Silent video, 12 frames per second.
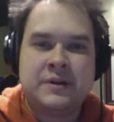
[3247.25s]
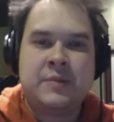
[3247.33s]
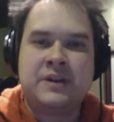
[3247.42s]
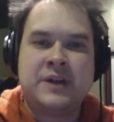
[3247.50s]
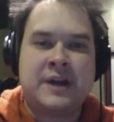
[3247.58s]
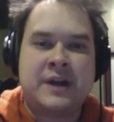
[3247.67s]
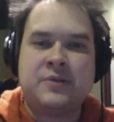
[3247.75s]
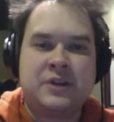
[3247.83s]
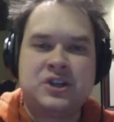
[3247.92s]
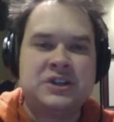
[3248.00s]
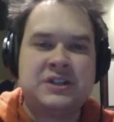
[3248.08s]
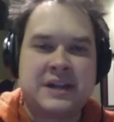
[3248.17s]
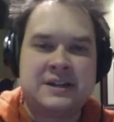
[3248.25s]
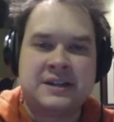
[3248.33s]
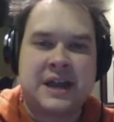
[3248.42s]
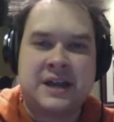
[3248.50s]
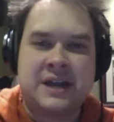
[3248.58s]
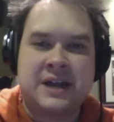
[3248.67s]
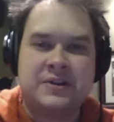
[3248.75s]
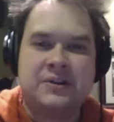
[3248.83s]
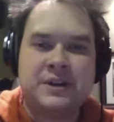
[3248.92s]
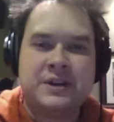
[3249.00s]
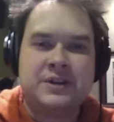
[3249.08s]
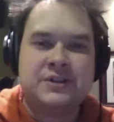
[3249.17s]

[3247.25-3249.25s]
But yeah. I don't think she stands a candle